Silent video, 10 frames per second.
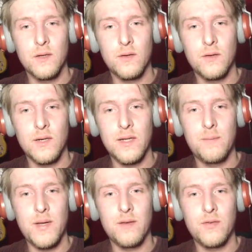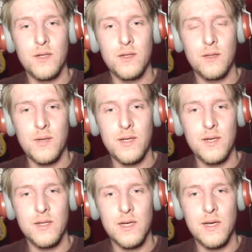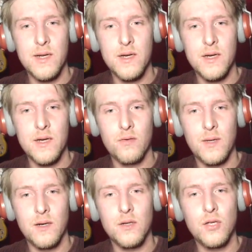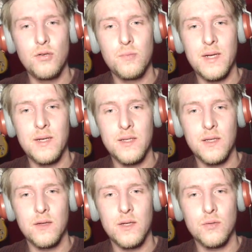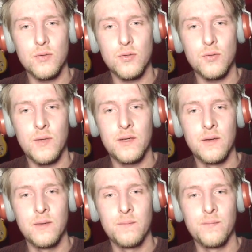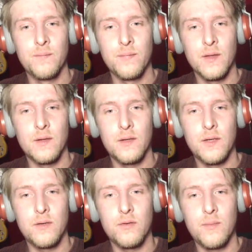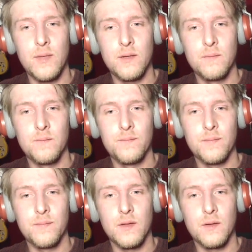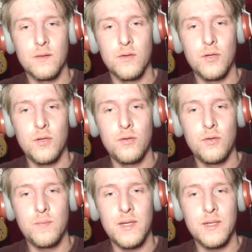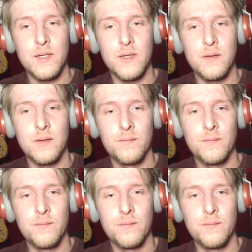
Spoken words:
Got to clean the bed, haven't you? The bed needs cleaning, you know what I mean? Whose bed is it, though? That's what's weird. You know what I mean? Whose bed is it?